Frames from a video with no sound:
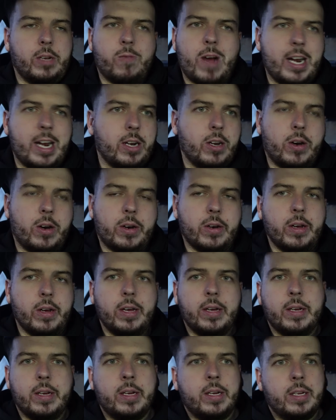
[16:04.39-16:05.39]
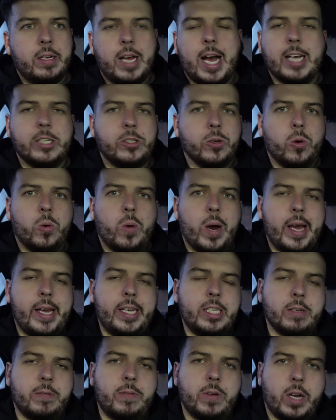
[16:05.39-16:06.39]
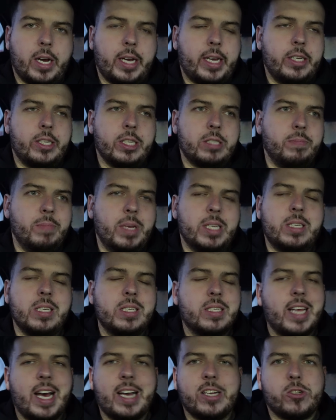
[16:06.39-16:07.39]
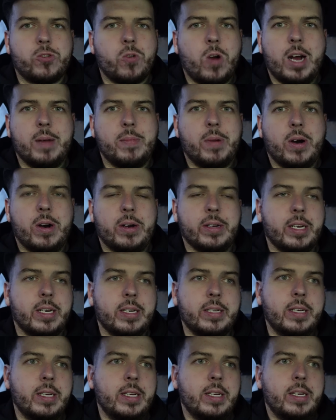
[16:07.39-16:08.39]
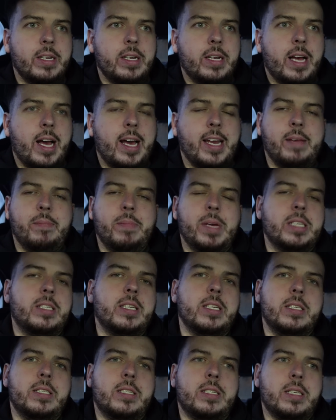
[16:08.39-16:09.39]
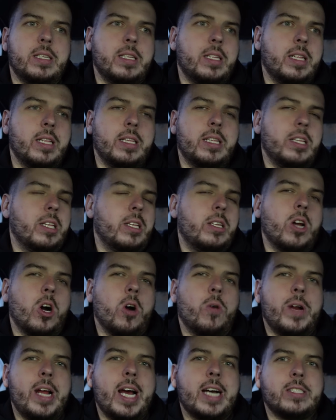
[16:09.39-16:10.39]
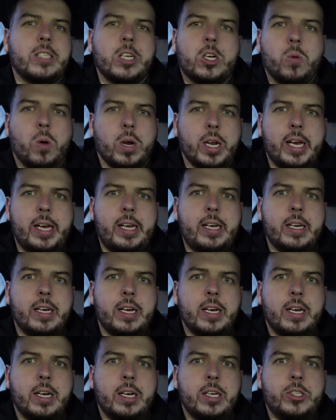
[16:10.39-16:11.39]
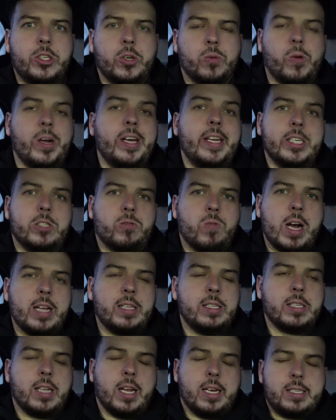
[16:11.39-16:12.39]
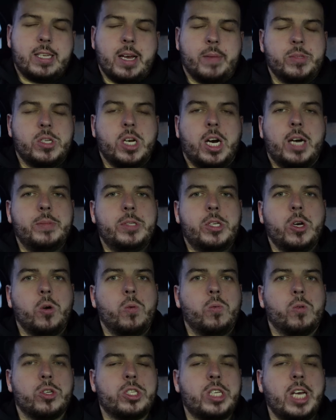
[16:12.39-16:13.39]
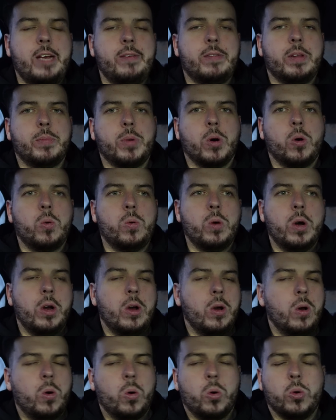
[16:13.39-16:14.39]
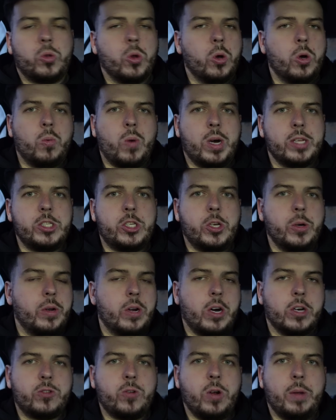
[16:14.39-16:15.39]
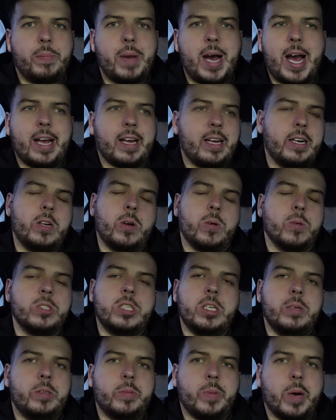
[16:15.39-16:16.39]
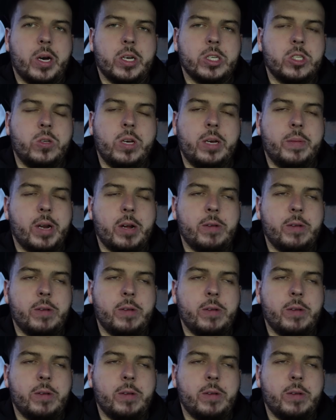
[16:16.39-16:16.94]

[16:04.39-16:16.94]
He ran a lot. As always, I feel like he just misses that strike partner. And he misses, normally has the quality to read his runs. Like sometimes he'll receive the ball or do a 1-2 and ask for it back, and no one seems to pass to him.